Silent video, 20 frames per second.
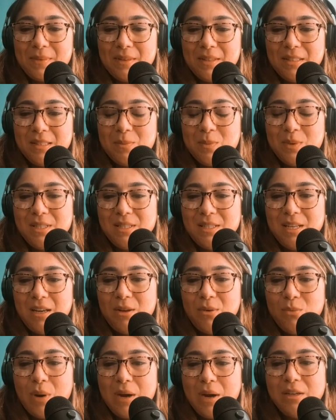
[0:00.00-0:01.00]
someone
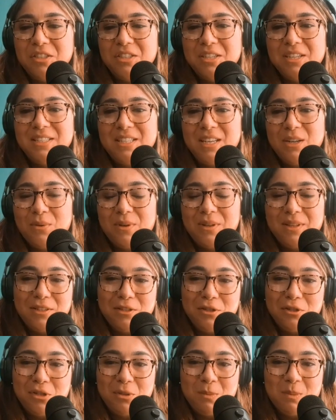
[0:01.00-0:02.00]
said, why should I take
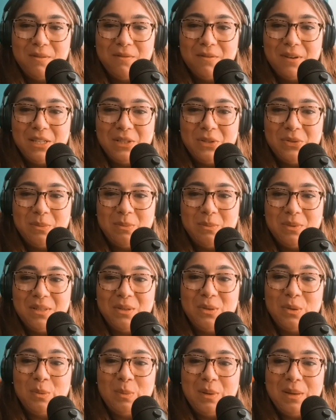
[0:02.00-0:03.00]
relationship advice from
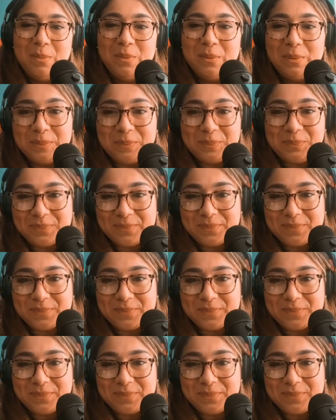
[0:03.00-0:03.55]
single people